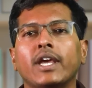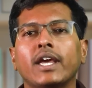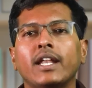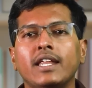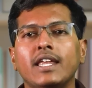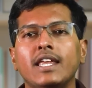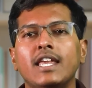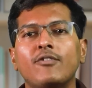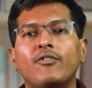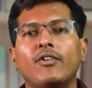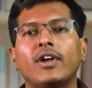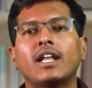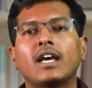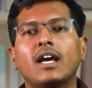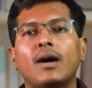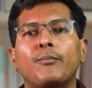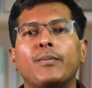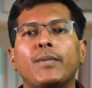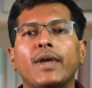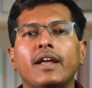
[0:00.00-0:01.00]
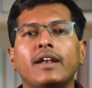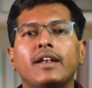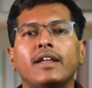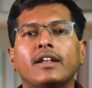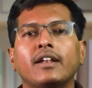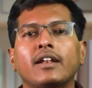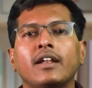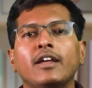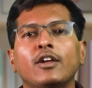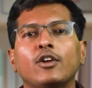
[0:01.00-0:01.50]
can even compare
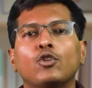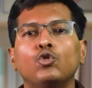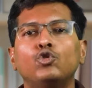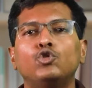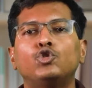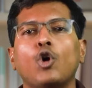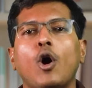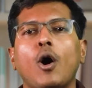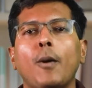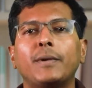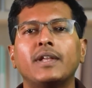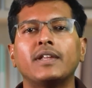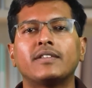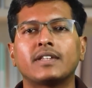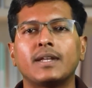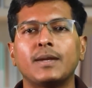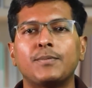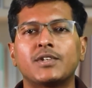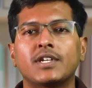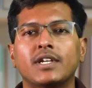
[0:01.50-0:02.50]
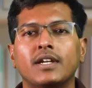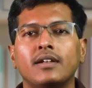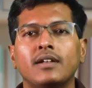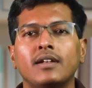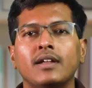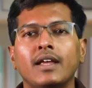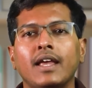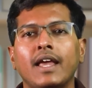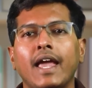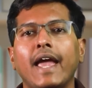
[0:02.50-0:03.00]
it to job description
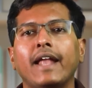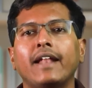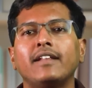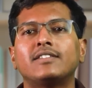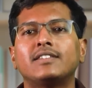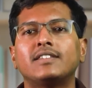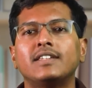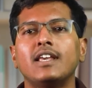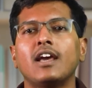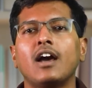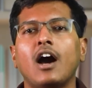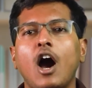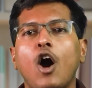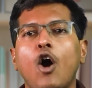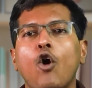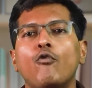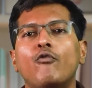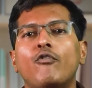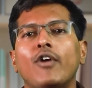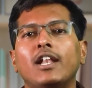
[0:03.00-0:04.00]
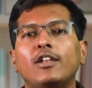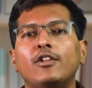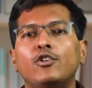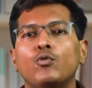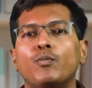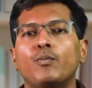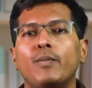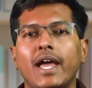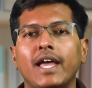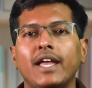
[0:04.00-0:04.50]
and see how well
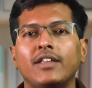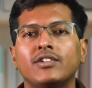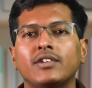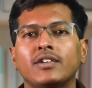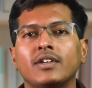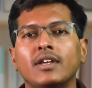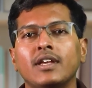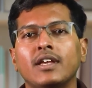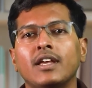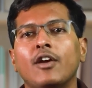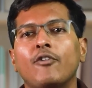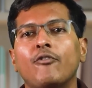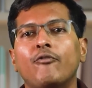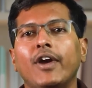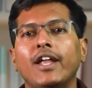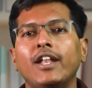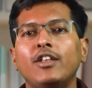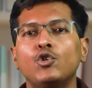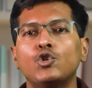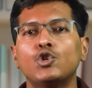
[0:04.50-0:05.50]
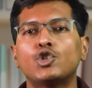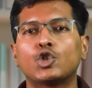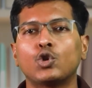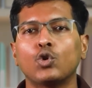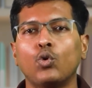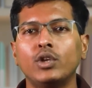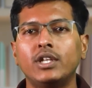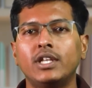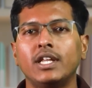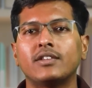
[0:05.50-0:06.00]
you match. When you
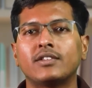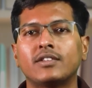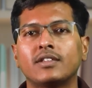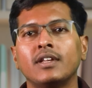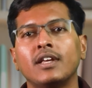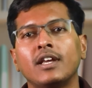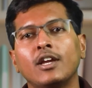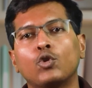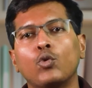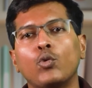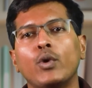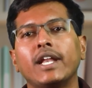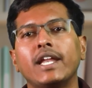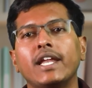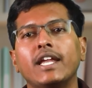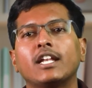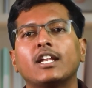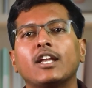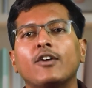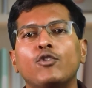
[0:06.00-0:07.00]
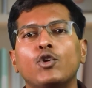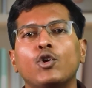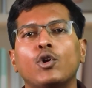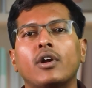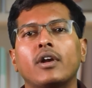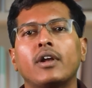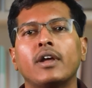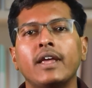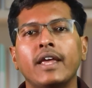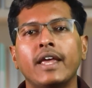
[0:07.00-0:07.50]
show this to an
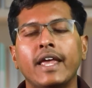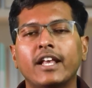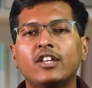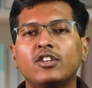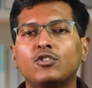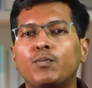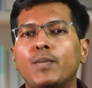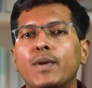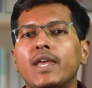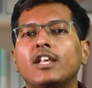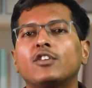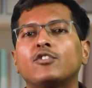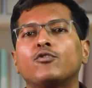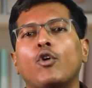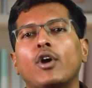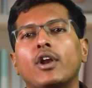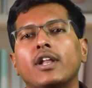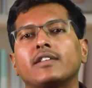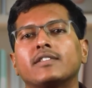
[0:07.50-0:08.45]
interviewer, it speaks for